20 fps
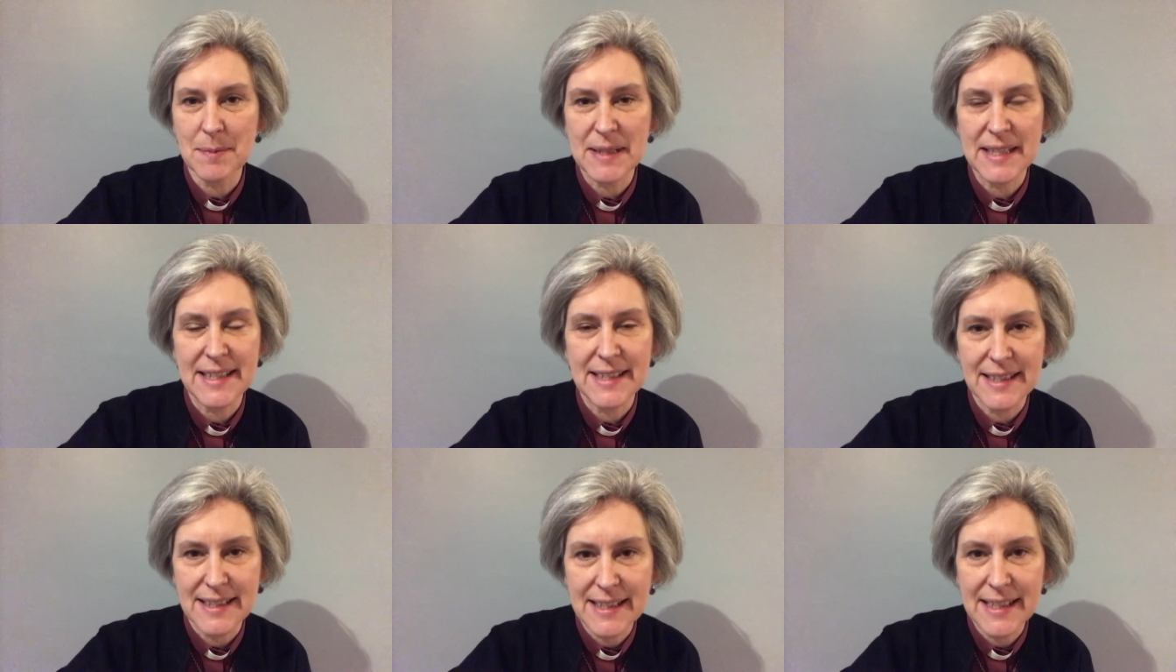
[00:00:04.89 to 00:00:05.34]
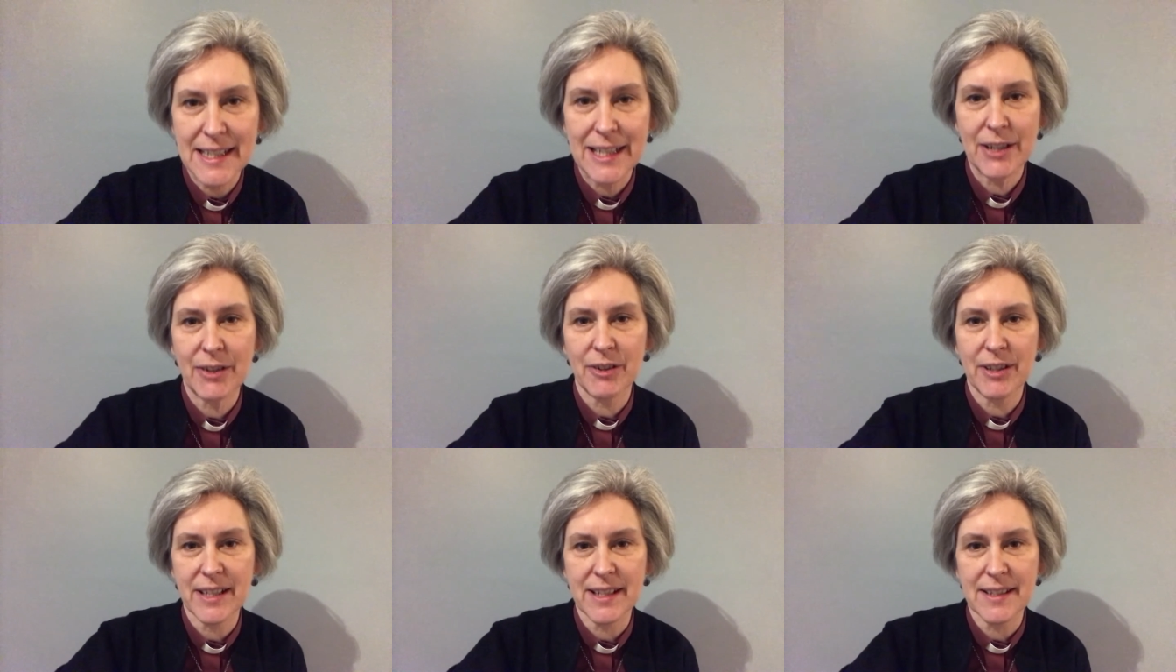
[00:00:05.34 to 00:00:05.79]

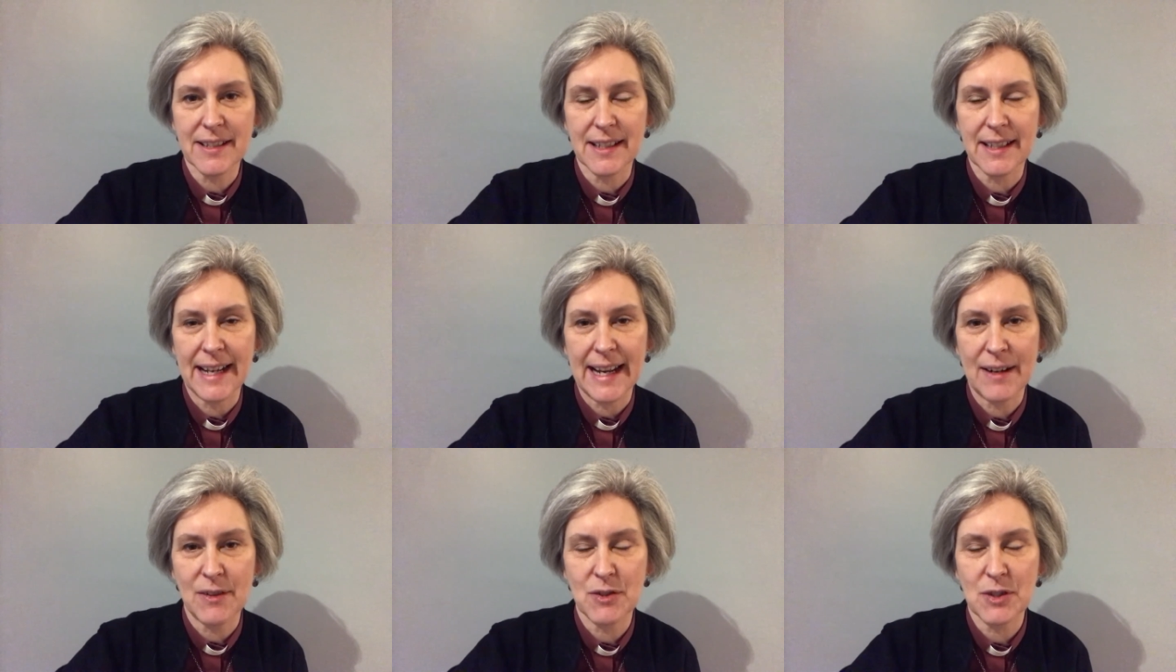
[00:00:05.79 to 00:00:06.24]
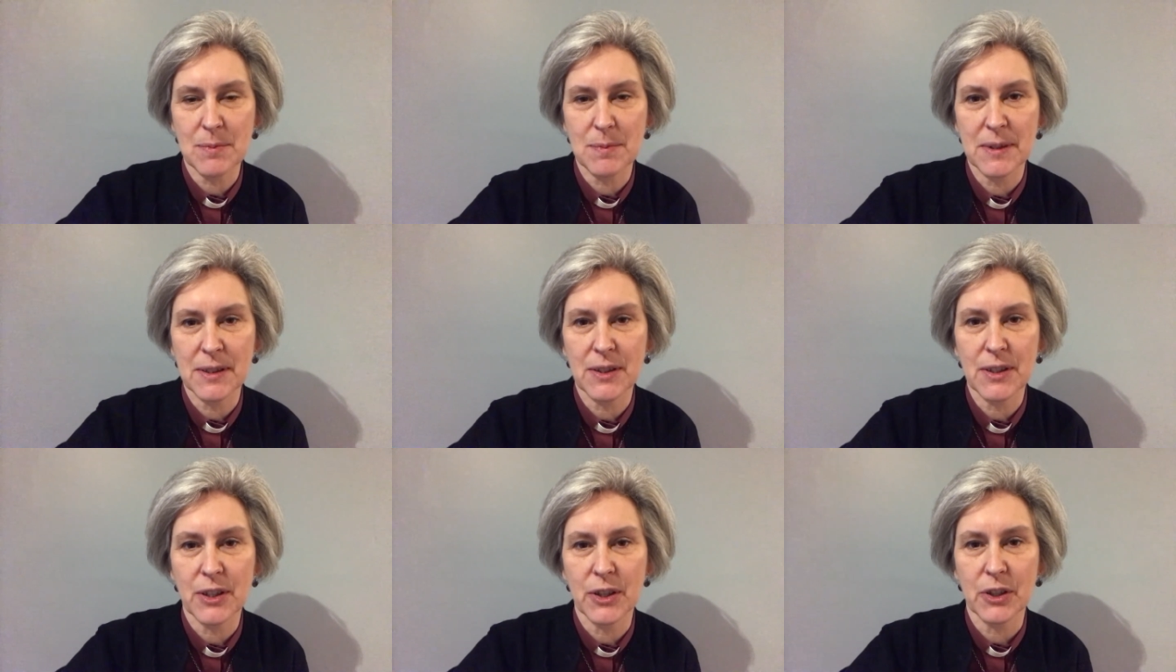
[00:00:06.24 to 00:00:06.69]
mysterious
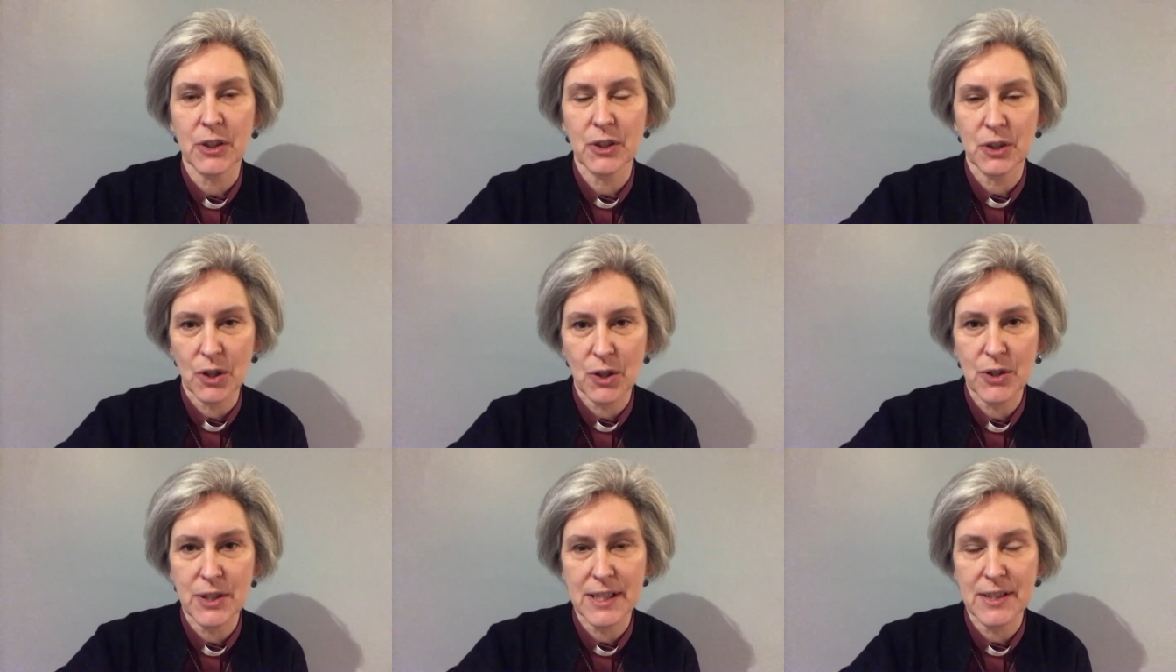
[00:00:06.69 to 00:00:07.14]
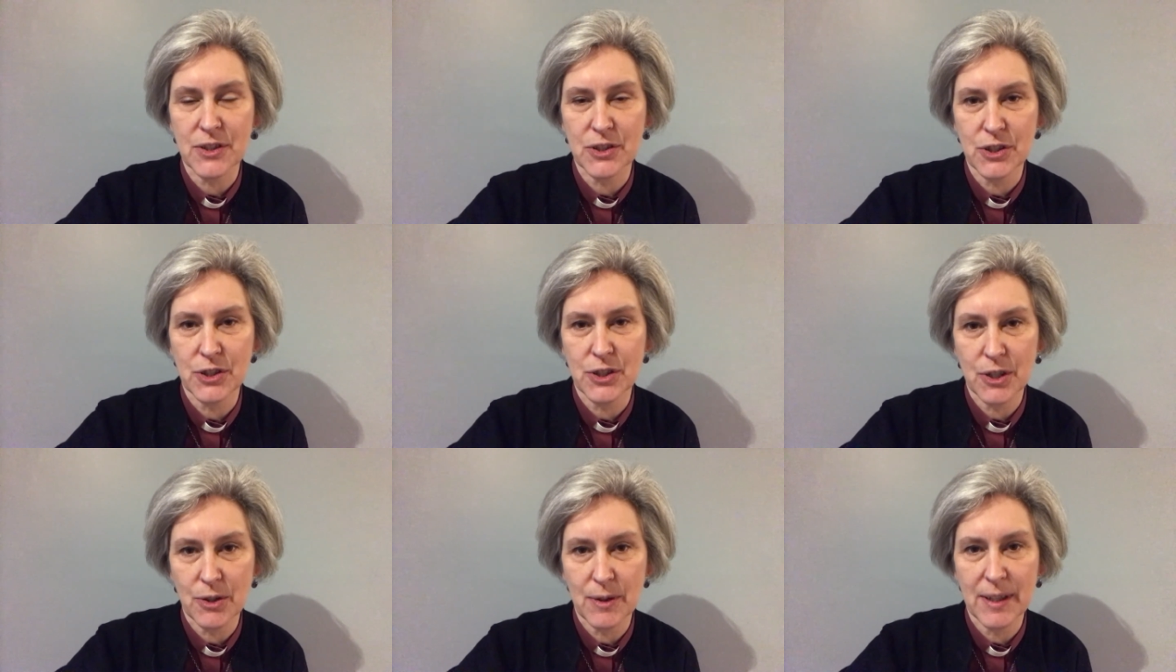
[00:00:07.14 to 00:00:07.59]
announcement that God is
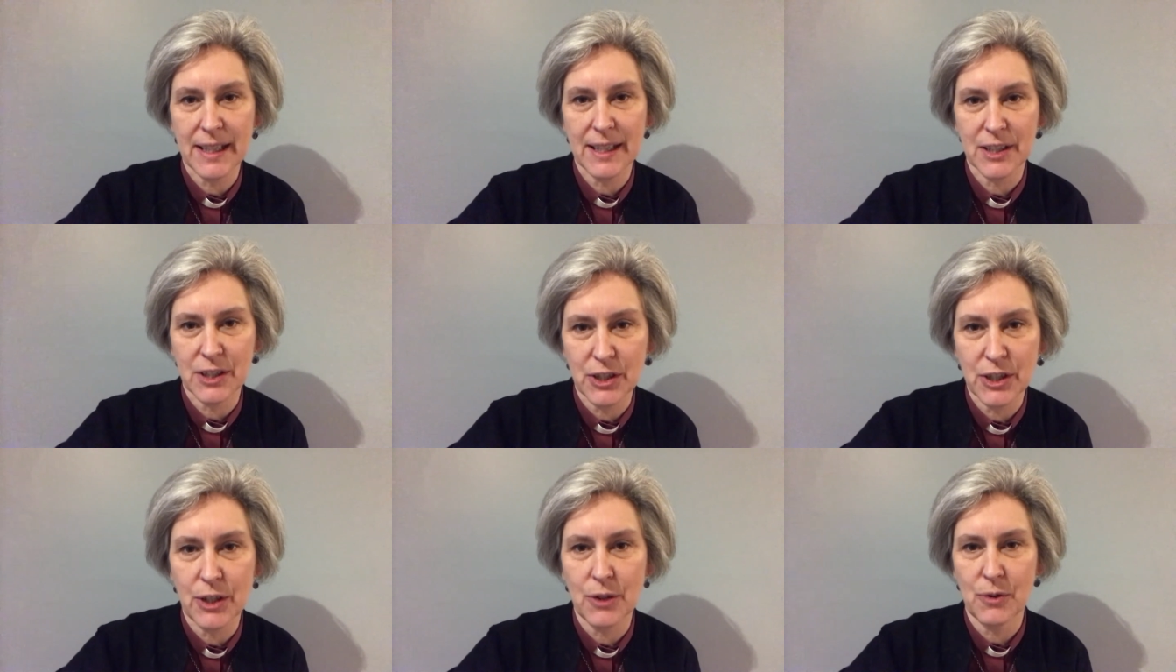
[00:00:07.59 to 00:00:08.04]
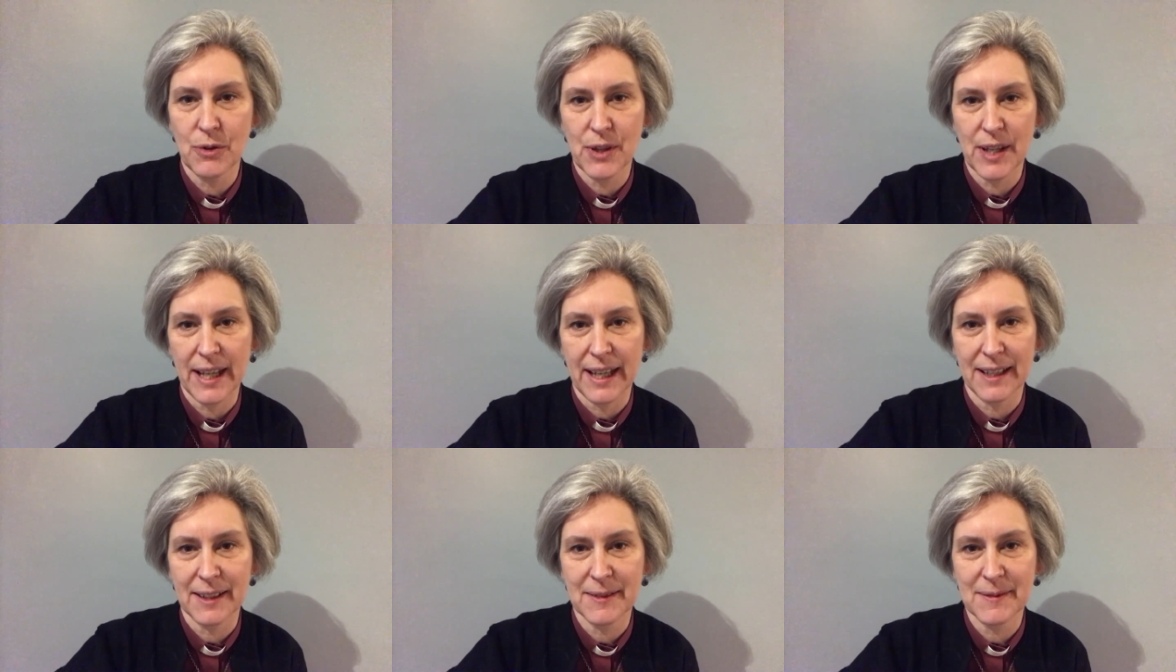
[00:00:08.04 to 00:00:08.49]
doing a new
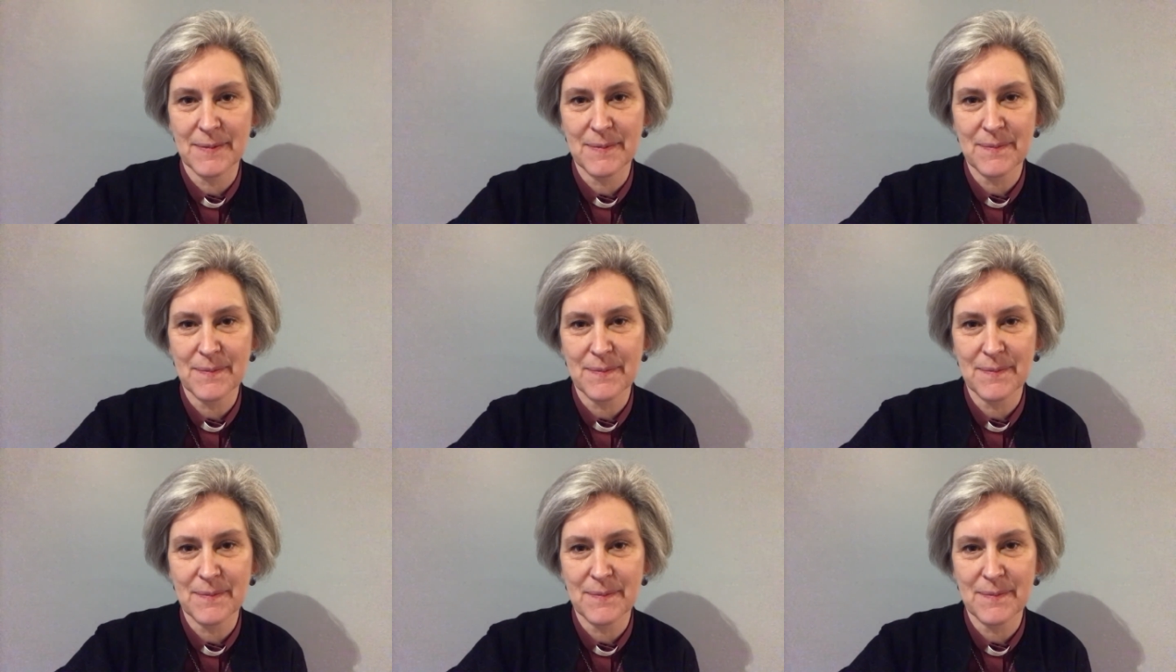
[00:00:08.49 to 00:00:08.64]
thing.